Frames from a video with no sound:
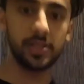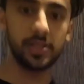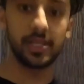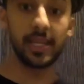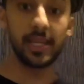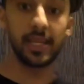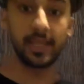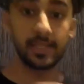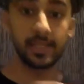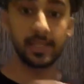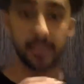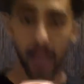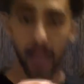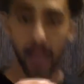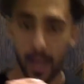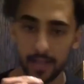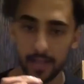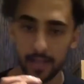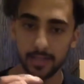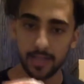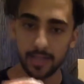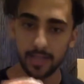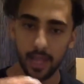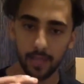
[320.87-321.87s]
the exact
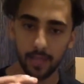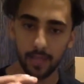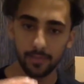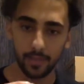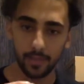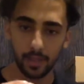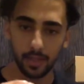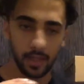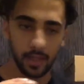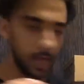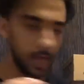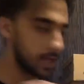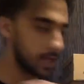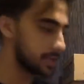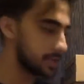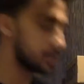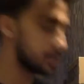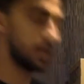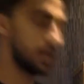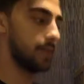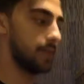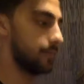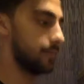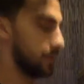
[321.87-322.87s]
same,
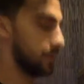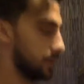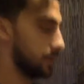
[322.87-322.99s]
except